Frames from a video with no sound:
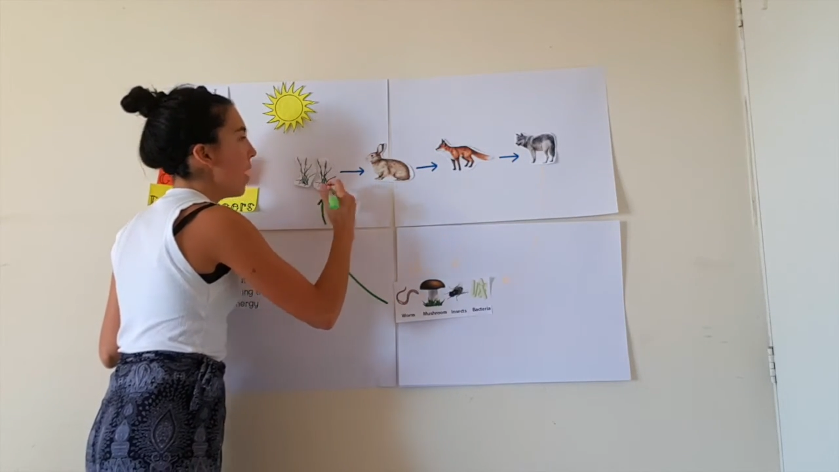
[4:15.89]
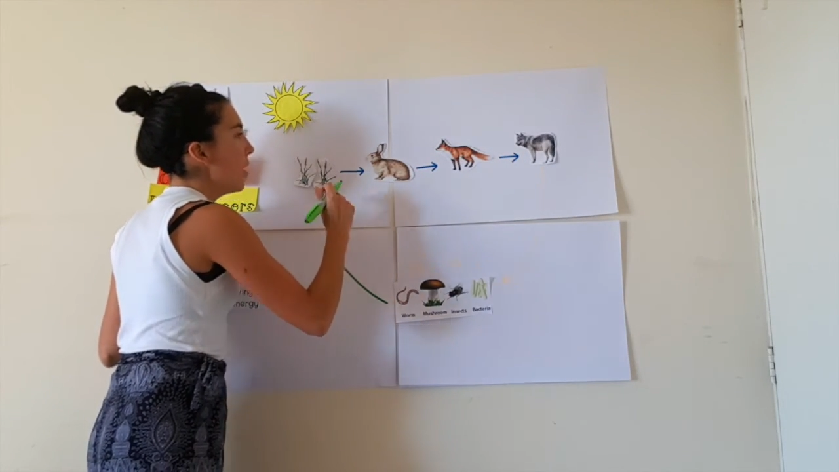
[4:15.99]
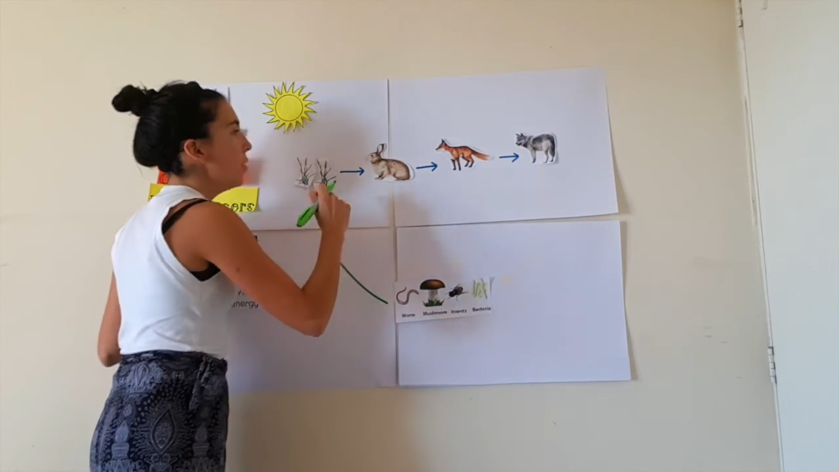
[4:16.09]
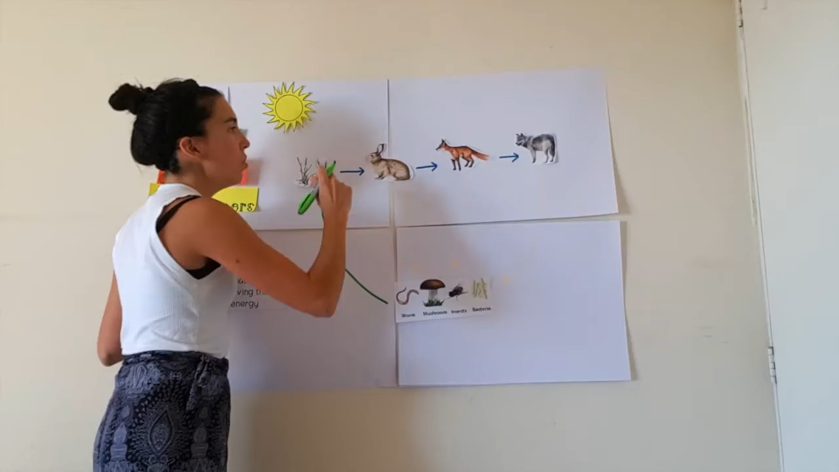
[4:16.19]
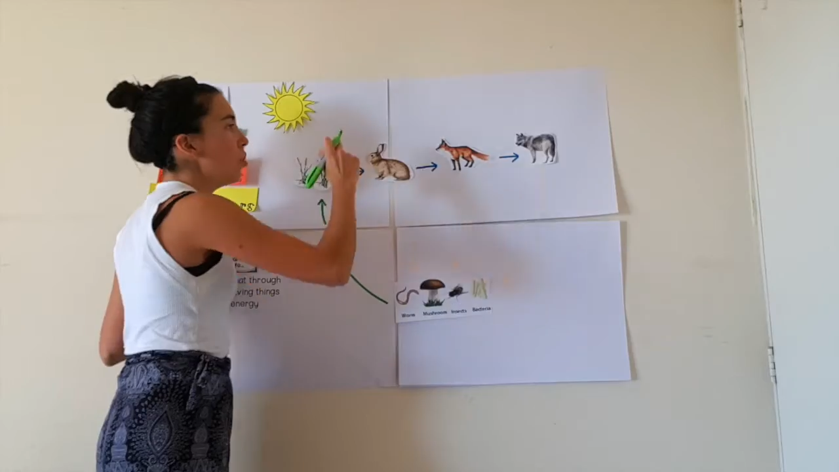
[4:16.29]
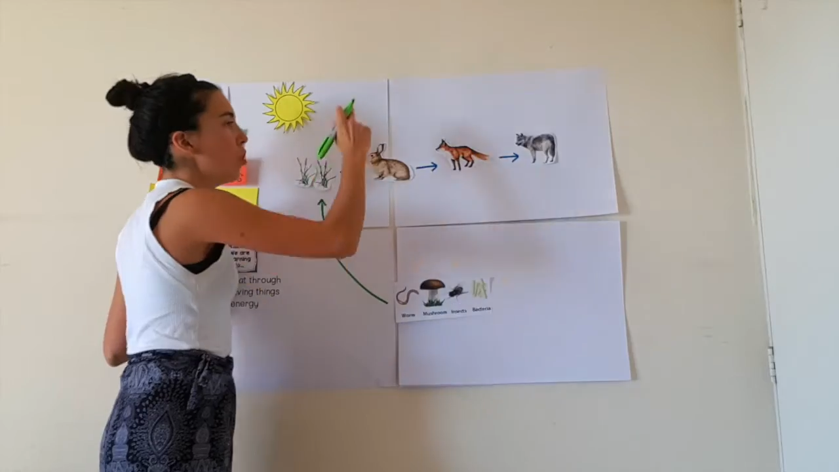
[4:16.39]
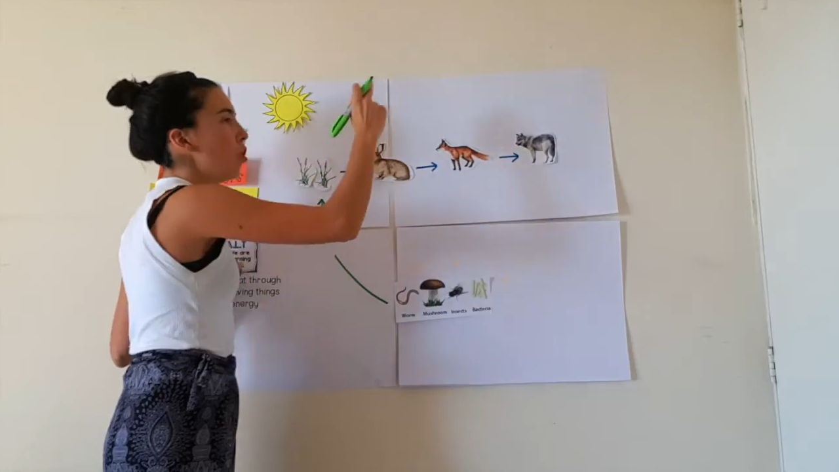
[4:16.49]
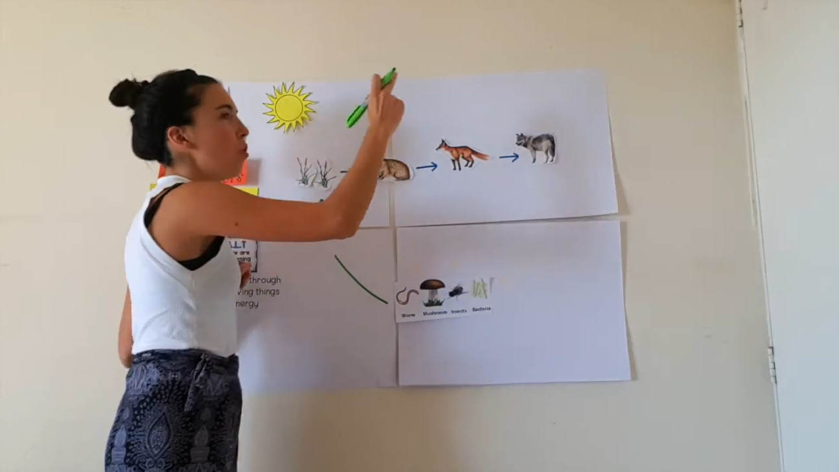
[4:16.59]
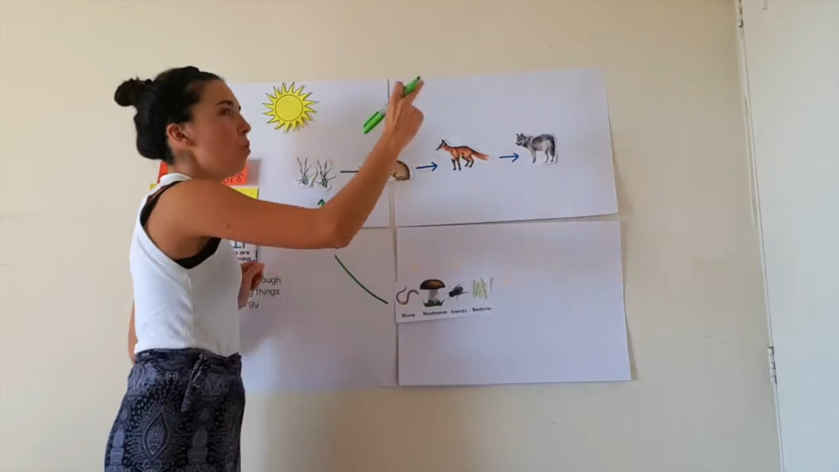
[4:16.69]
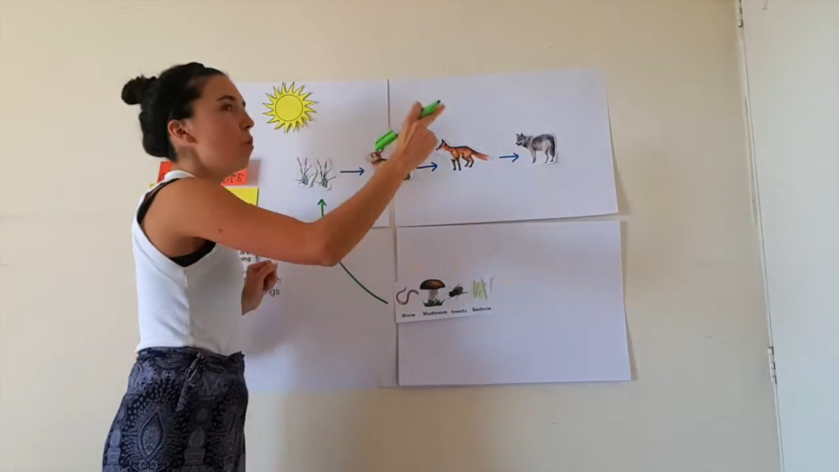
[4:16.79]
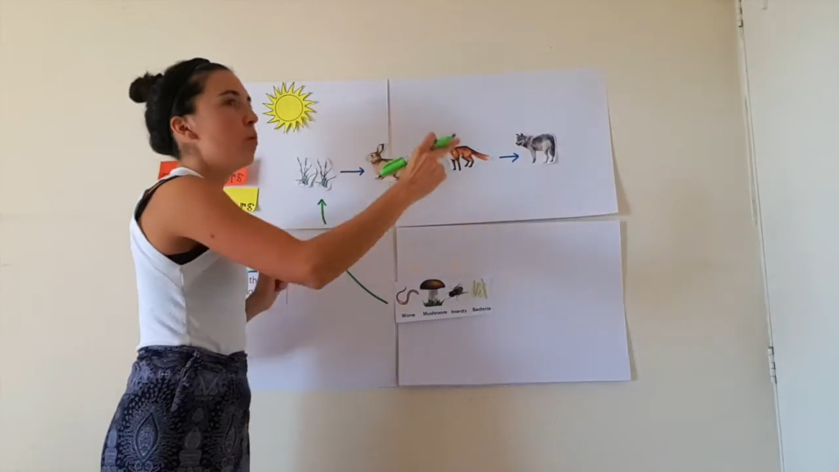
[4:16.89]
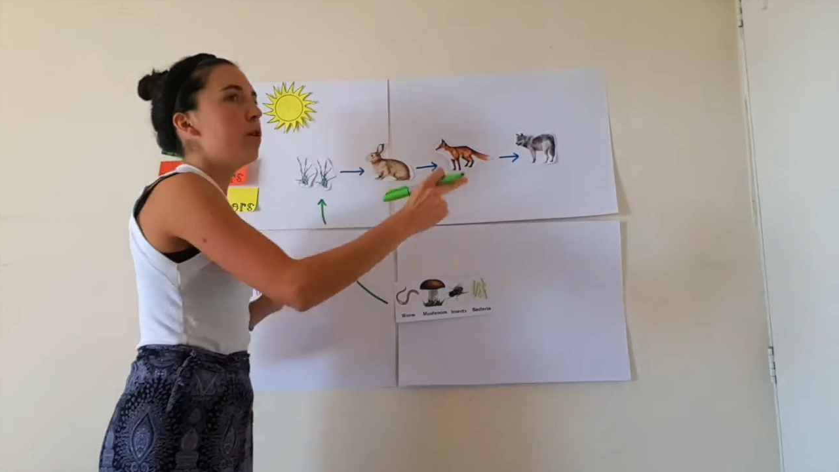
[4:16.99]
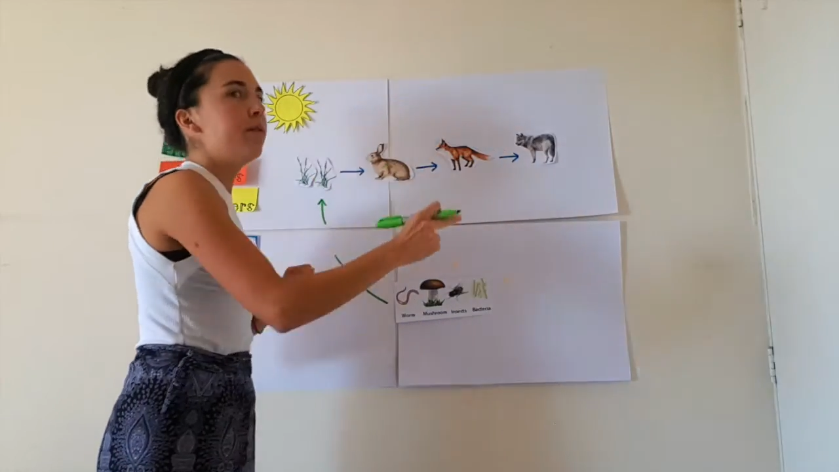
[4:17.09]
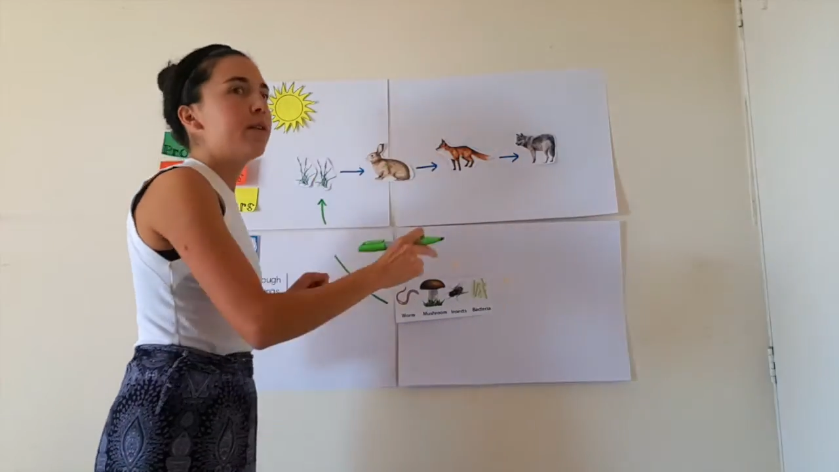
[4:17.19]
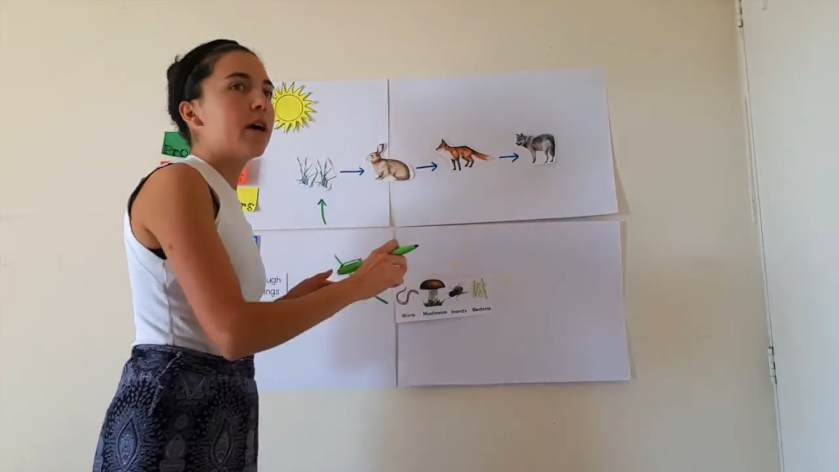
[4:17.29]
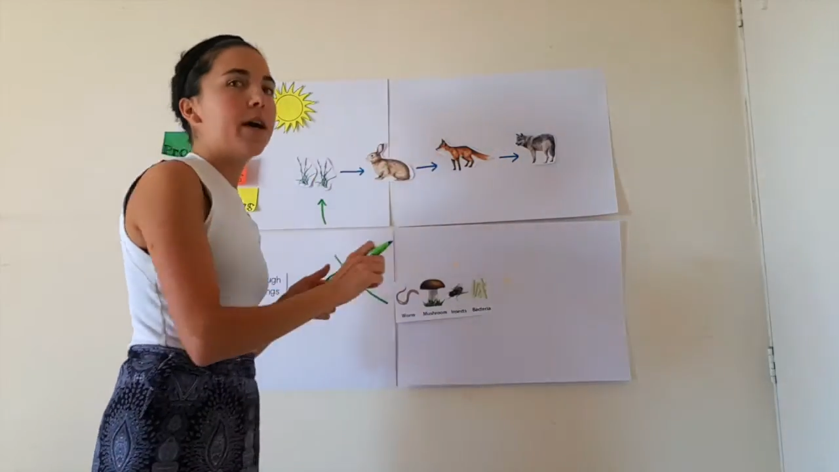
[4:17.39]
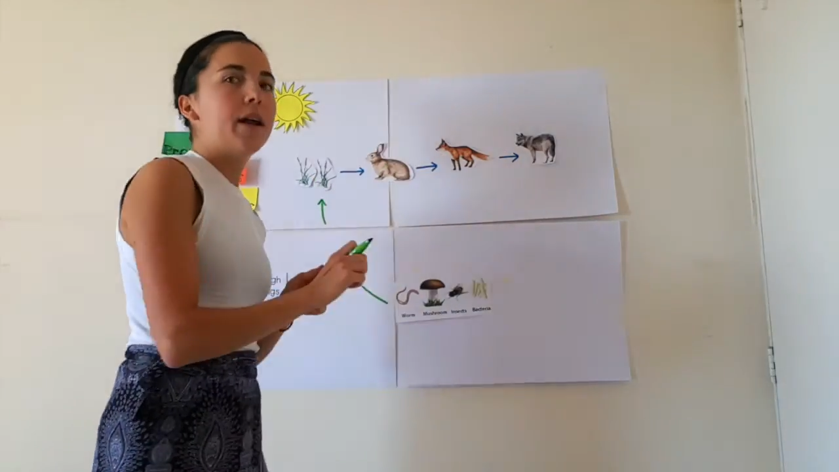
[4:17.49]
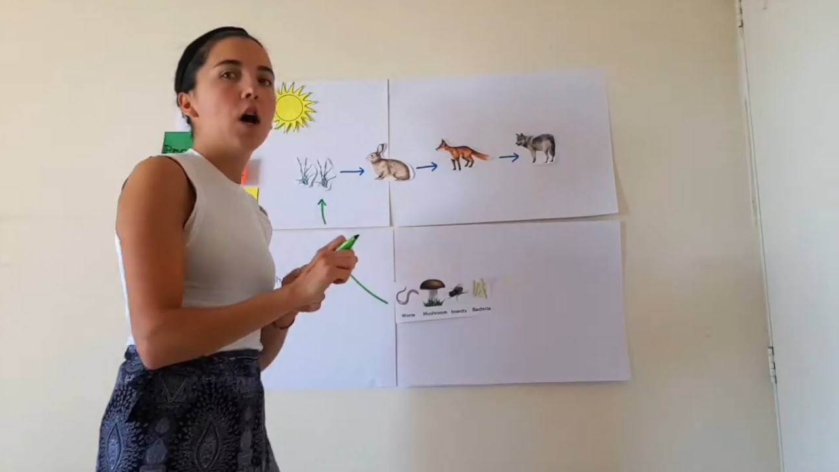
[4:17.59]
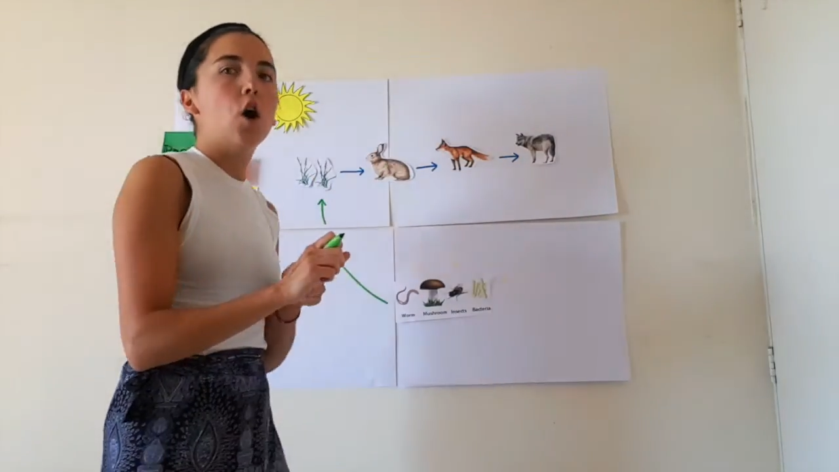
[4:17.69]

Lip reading: and so we've got a